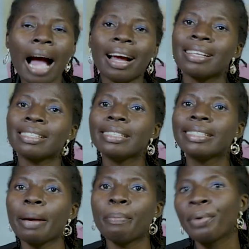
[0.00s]
How can she
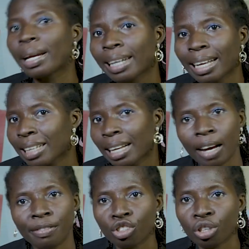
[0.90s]
get pregnant and
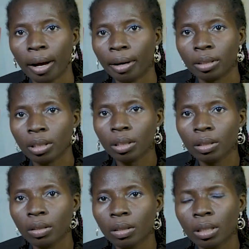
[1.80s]
have a child?
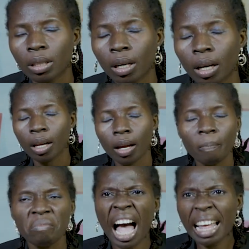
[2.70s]

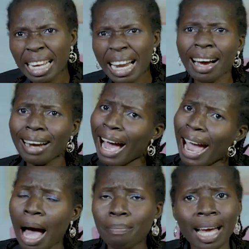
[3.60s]
And then how can
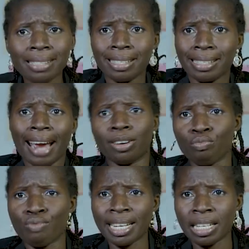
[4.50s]
I? I'm 99
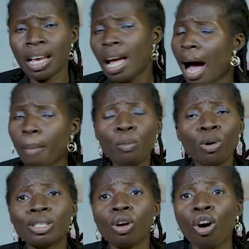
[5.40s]
already. I'm
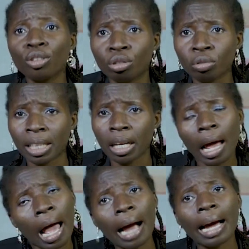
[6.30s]
almost 100.
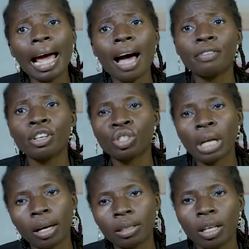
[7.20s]
How can I have a
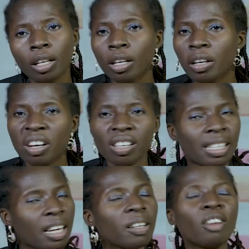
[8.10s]
child? God
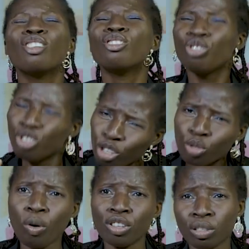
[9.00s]
said,
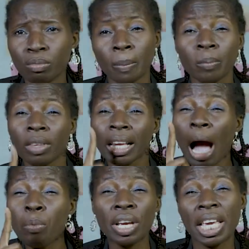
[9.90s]
Just watch me.
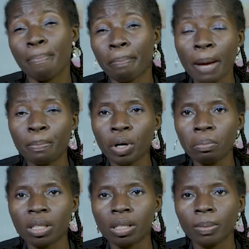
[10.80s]
I will keep my
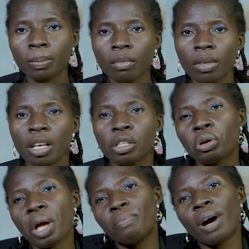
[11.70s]
promise.
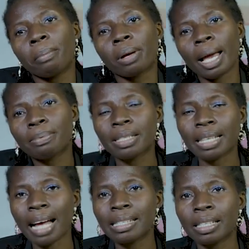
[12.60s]
So Abraham kept
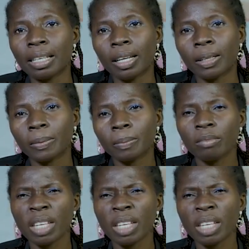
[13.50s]
his hands again.